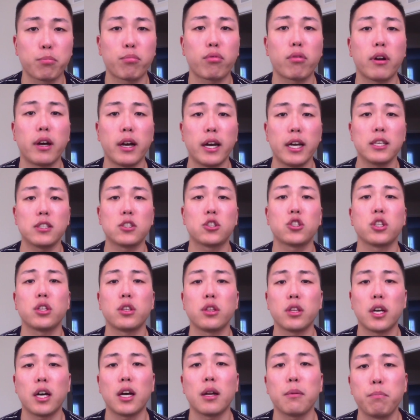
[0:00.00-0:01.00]
Price should
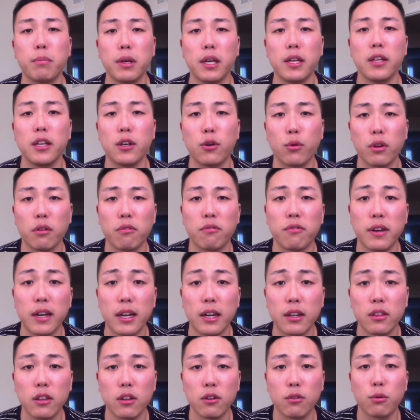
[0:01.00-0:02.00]
not be the only
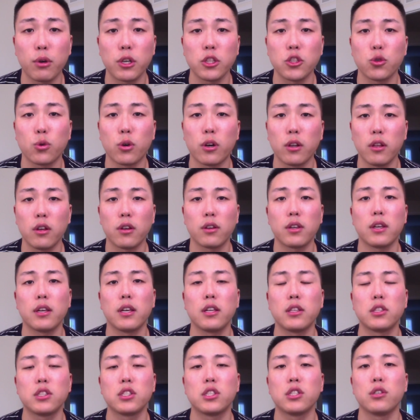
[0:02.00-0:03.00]
factor when you are looking
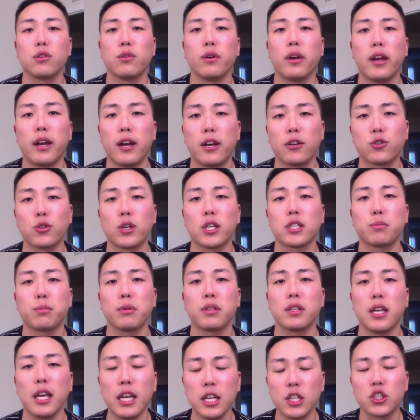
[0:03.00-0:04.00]
into hair
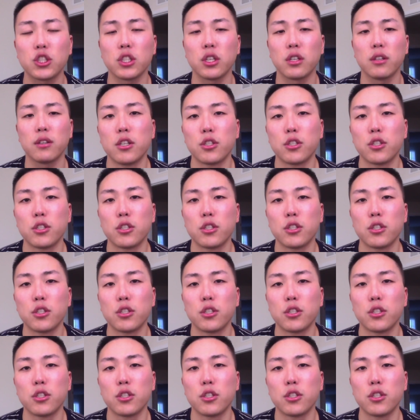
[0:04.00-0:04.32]
transplantation.